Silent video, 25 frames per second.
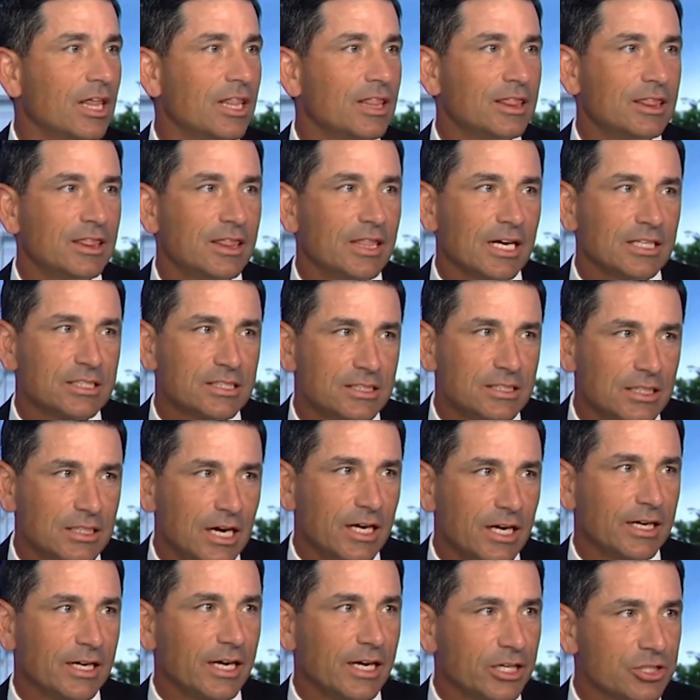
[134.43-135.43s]
That's
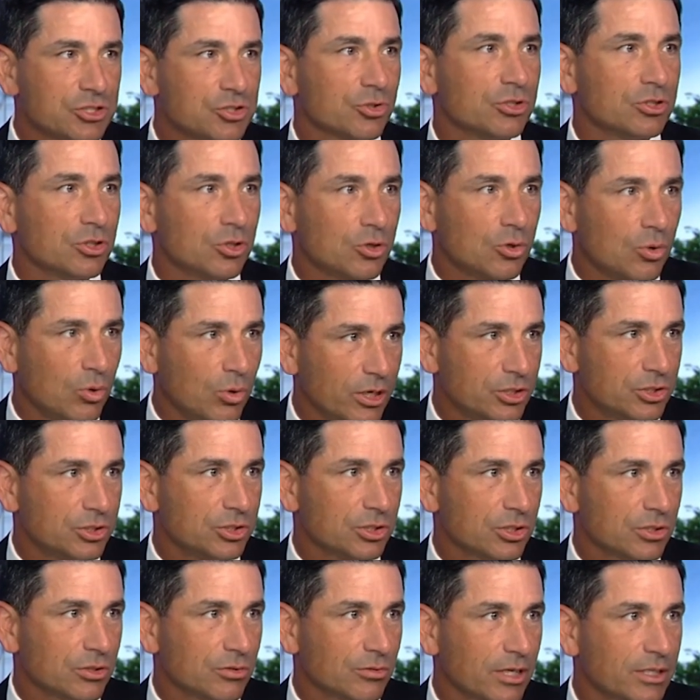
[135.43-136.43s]
not answering the
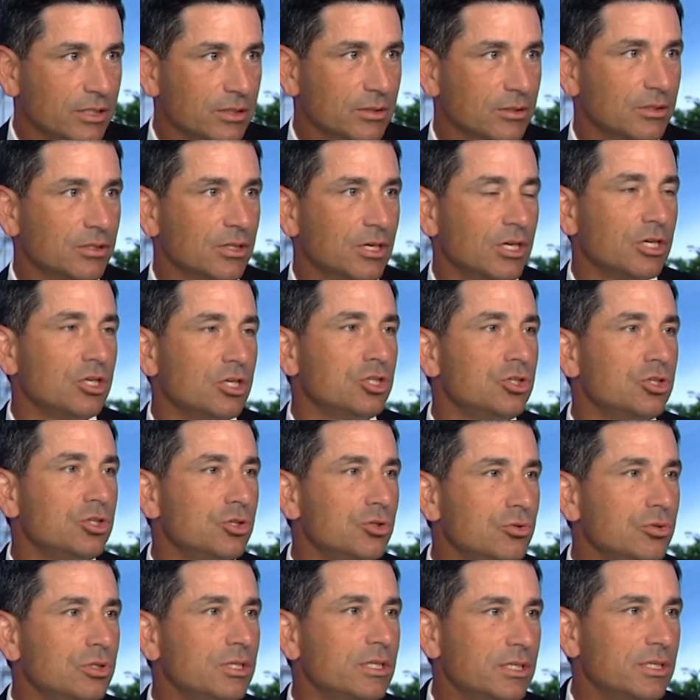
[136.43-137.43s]
question, right?
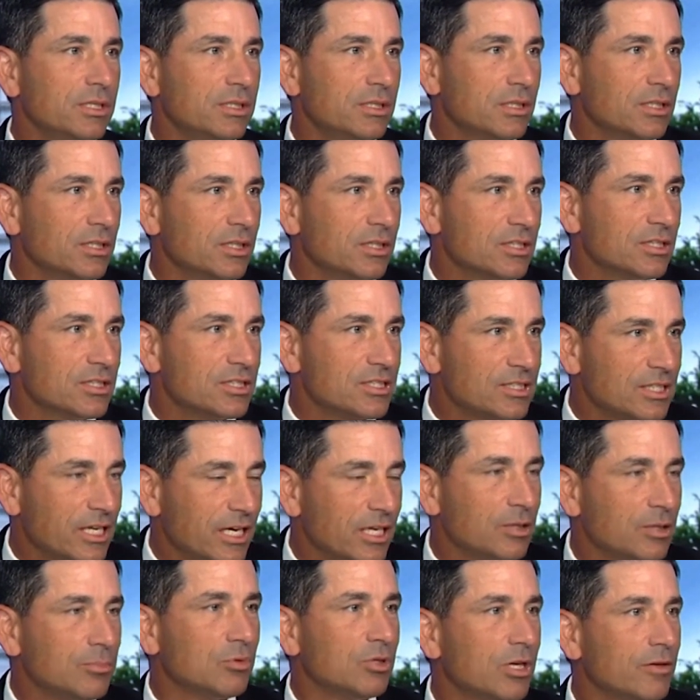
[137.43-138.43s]
You need the
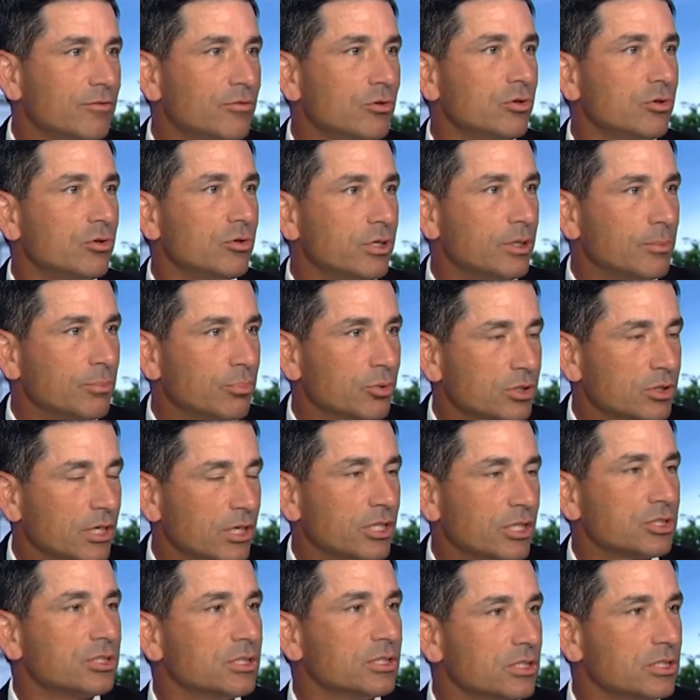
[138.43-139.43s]
same level in
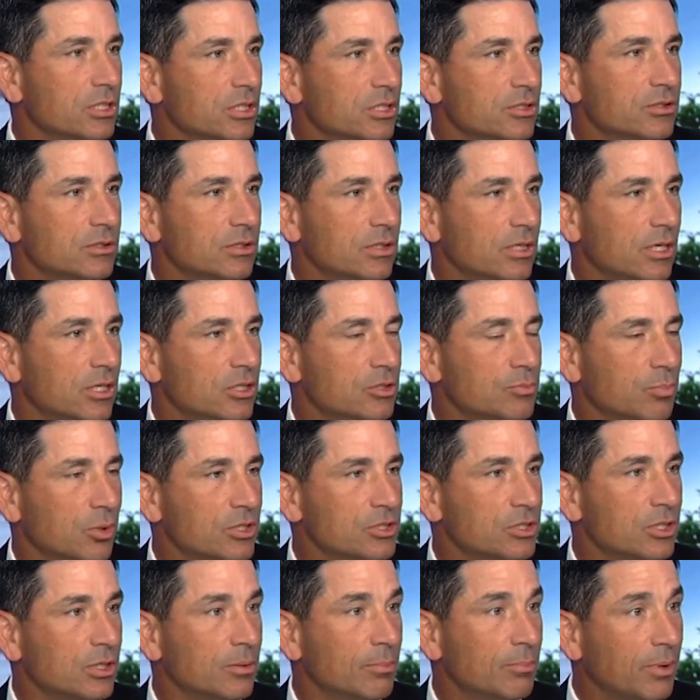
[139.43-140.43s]
protection as
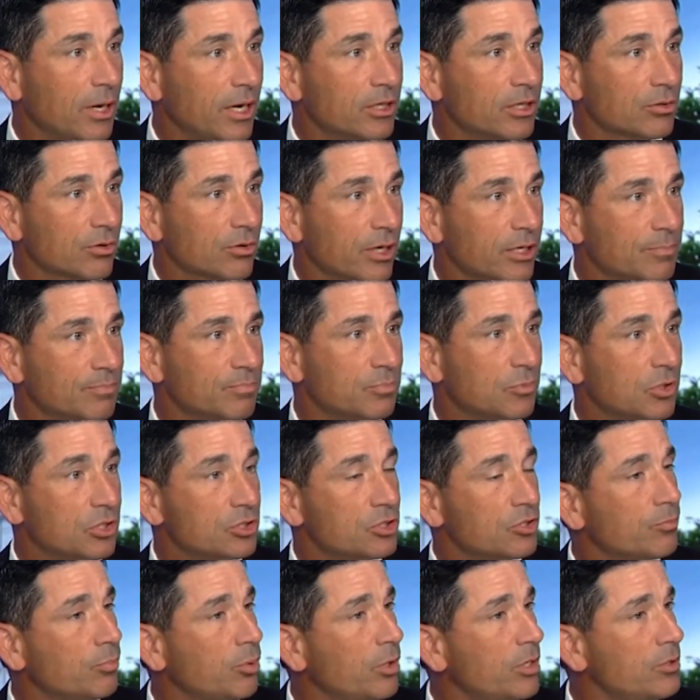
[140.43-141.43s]
President Biden, right?
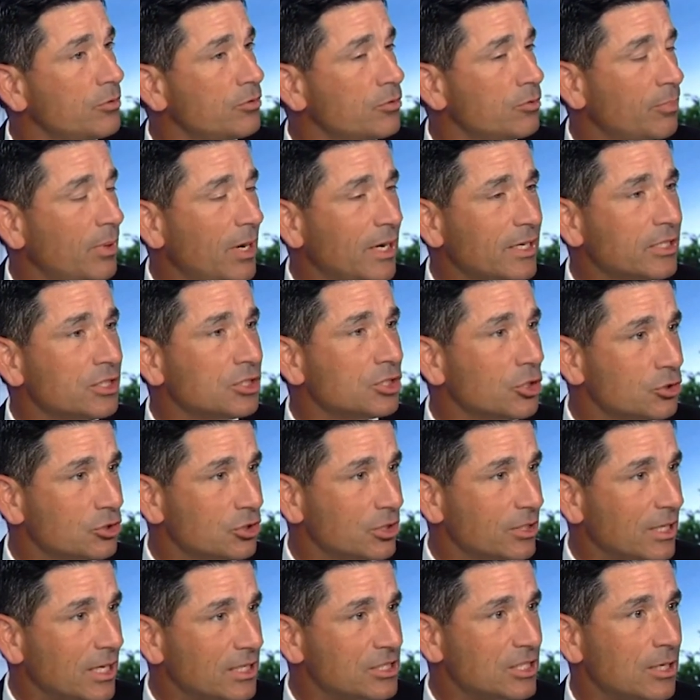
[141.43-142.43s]
Because if President Biden goes
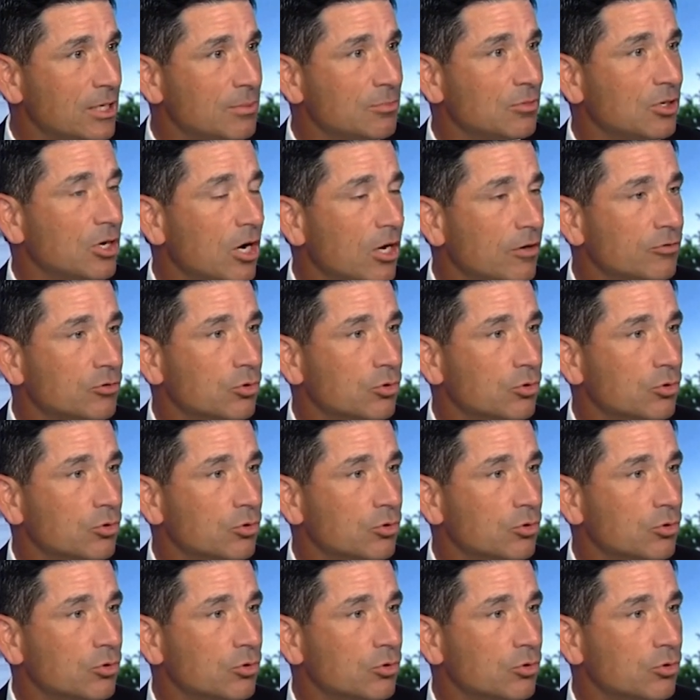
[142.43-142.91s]
to that same golf